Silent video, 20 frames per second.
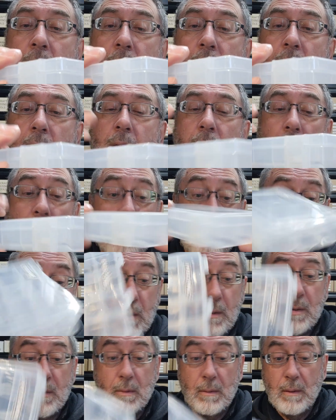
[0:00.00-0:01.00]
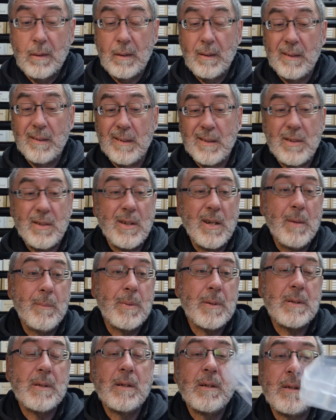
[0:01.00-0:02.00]
They're literally the
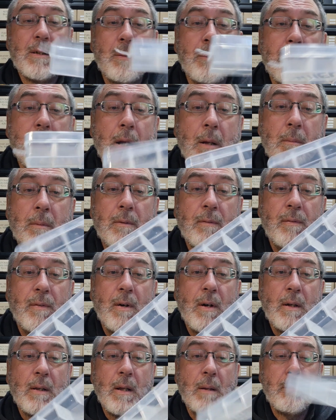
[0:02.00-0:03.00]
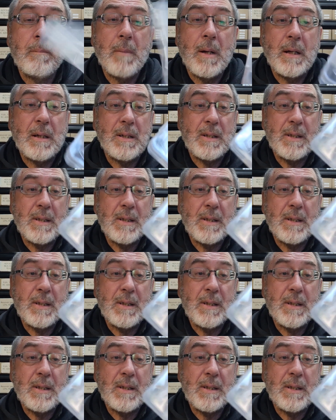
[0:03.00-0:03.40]
cheapest things I've been able to find that make